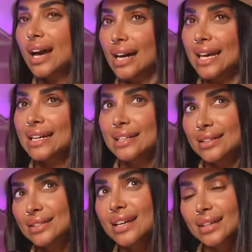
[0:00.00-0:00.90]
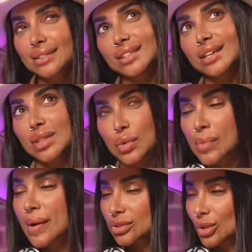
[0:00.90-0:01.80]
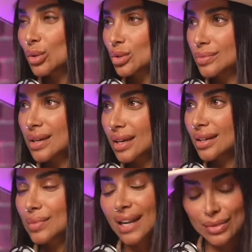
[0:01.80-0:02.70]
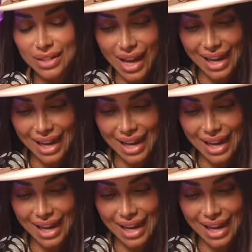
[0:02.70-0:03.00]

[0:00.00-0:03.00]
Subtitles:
And they were about to lose me, but I was like,